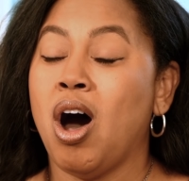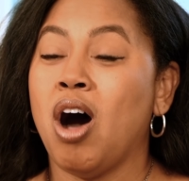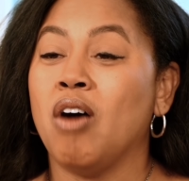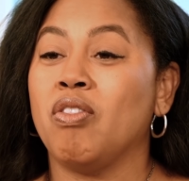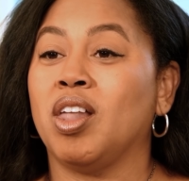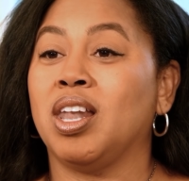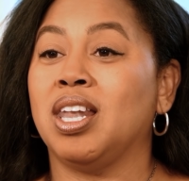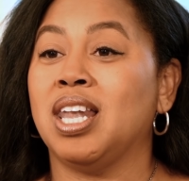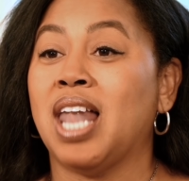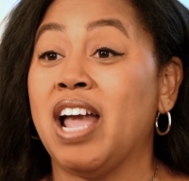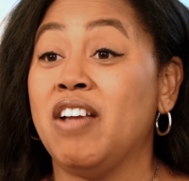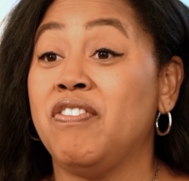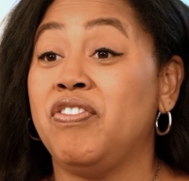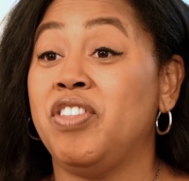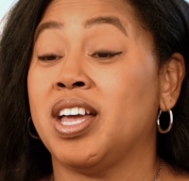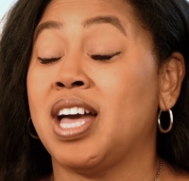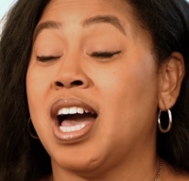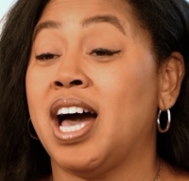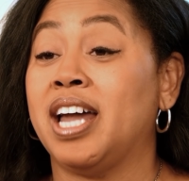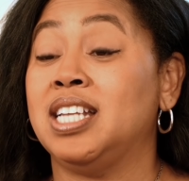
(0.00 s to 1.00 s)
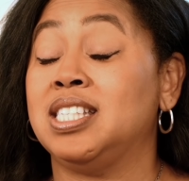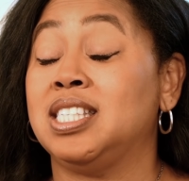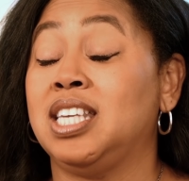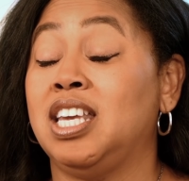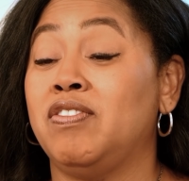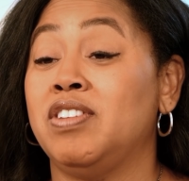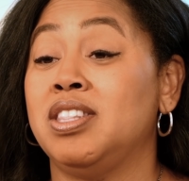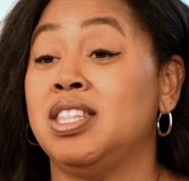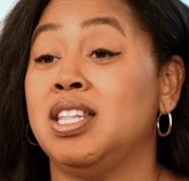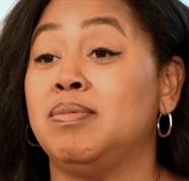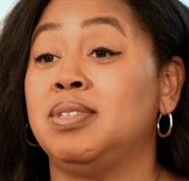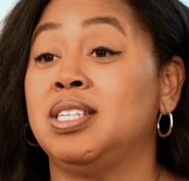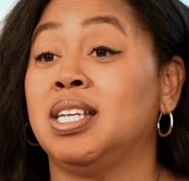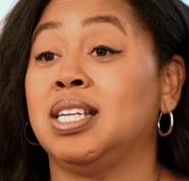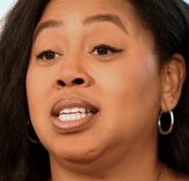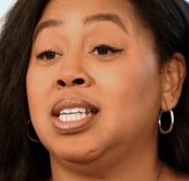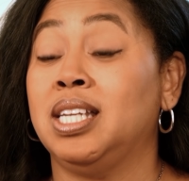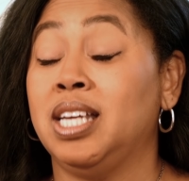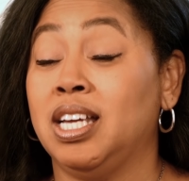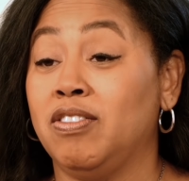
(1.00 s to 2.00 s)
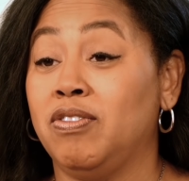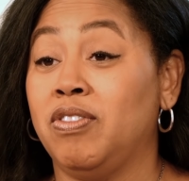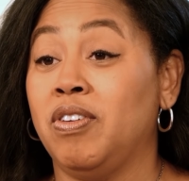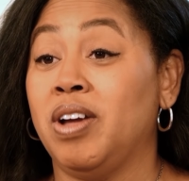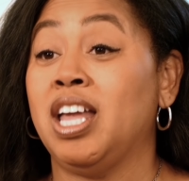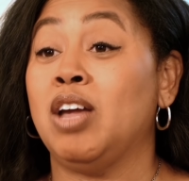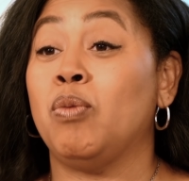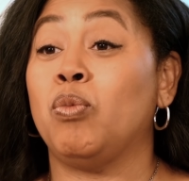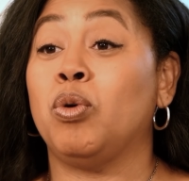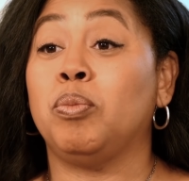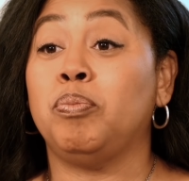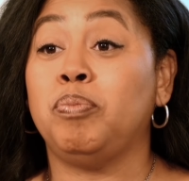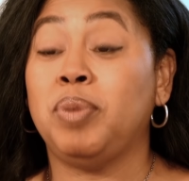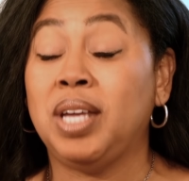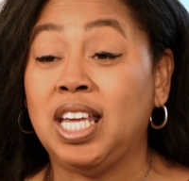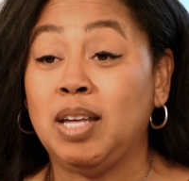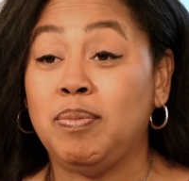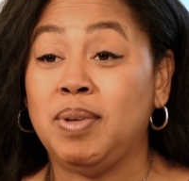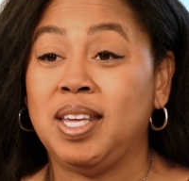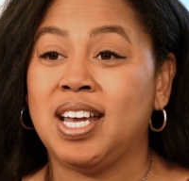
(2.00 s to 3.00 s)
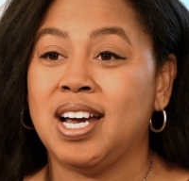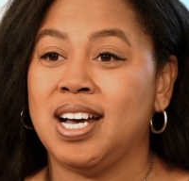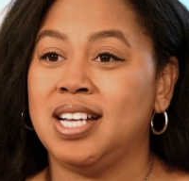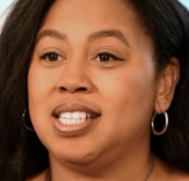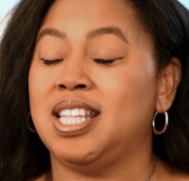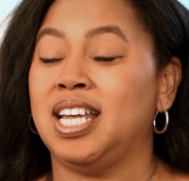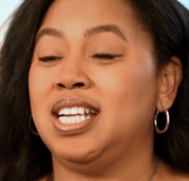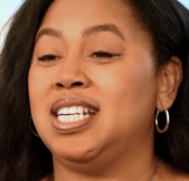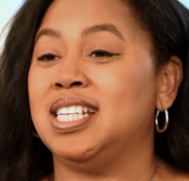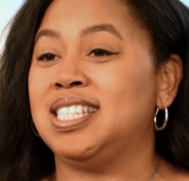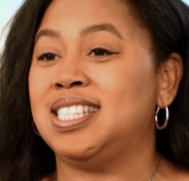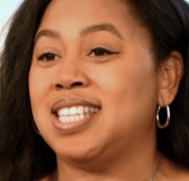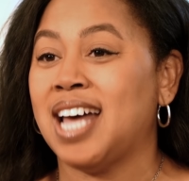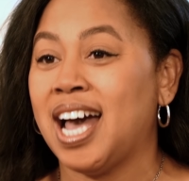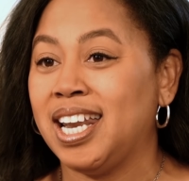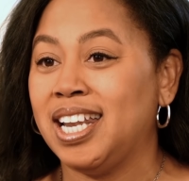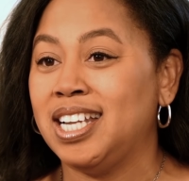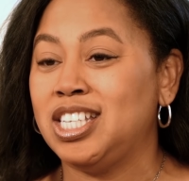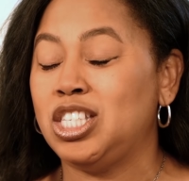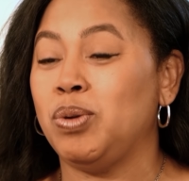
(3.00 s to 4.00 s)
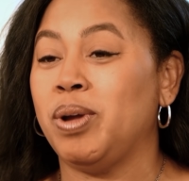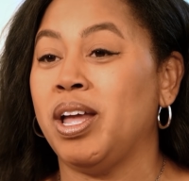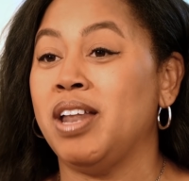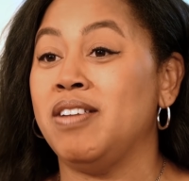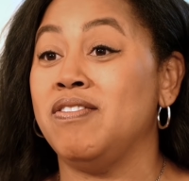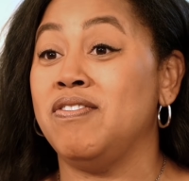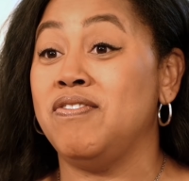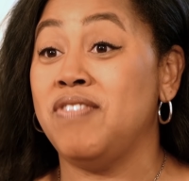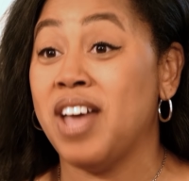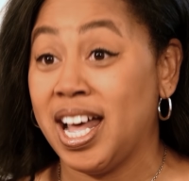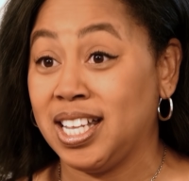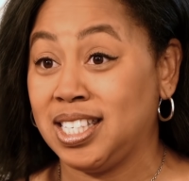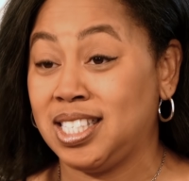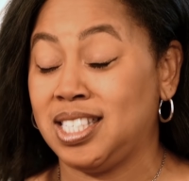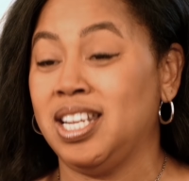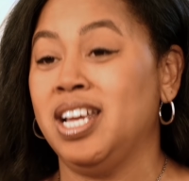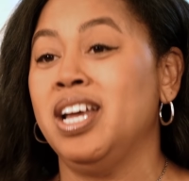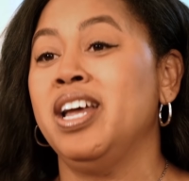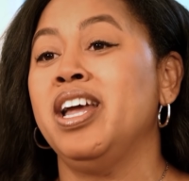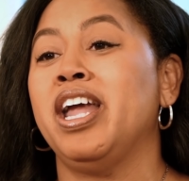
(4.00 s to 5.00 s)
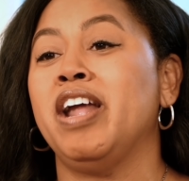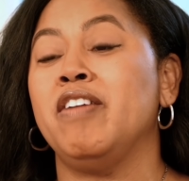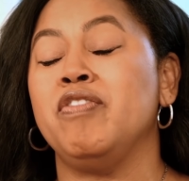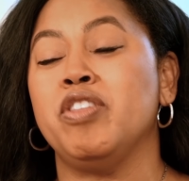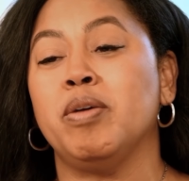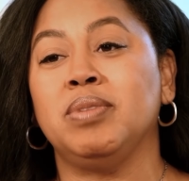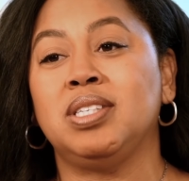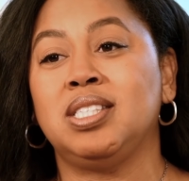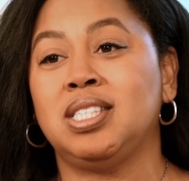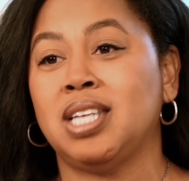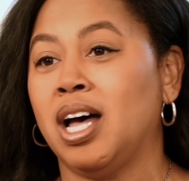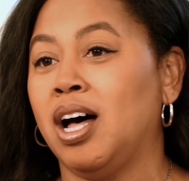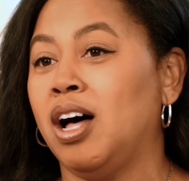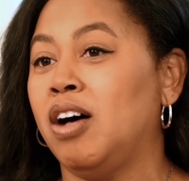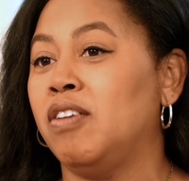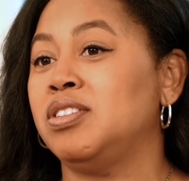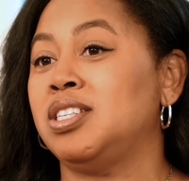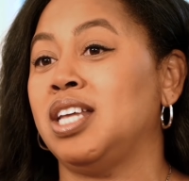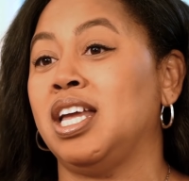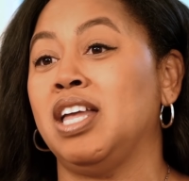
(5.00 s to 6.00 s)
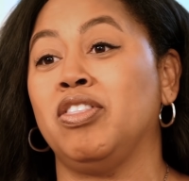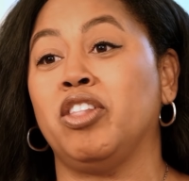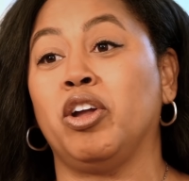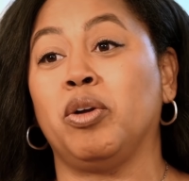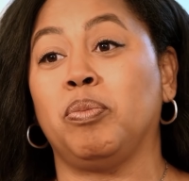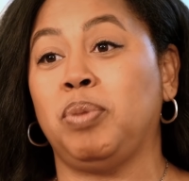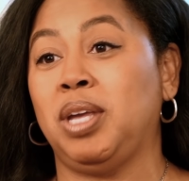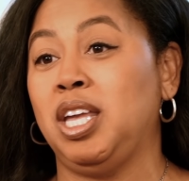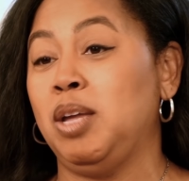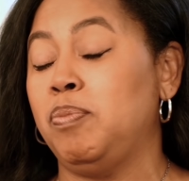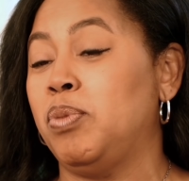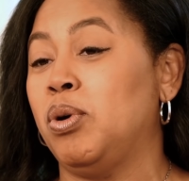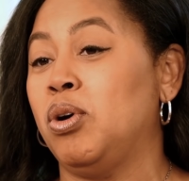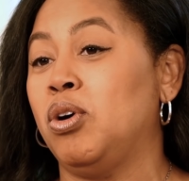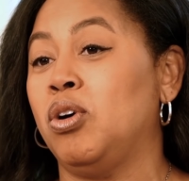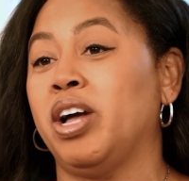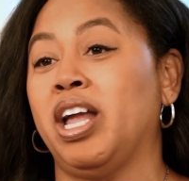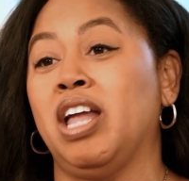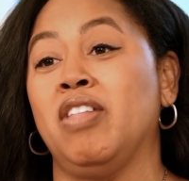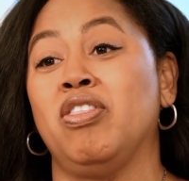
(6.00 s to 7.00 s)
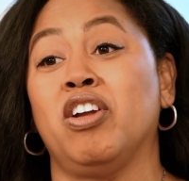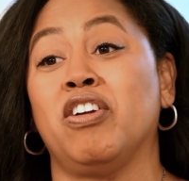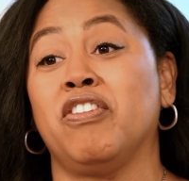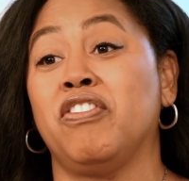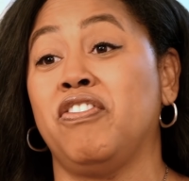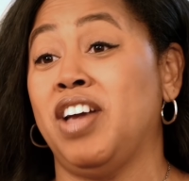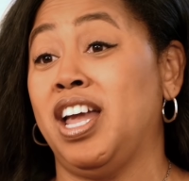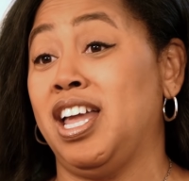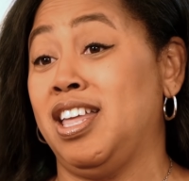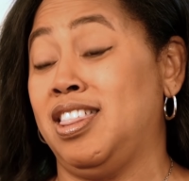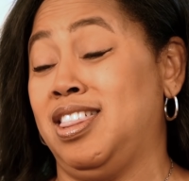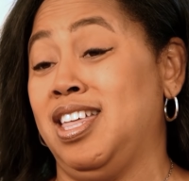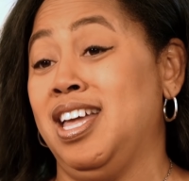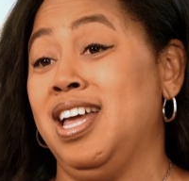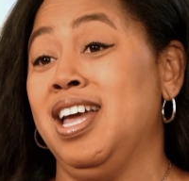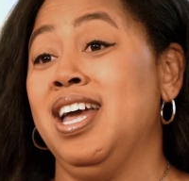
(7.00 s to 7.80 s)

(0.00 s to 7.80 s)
on the life that God has given them to live, it will be because they decided to invest in themselves, in their people, in their faith.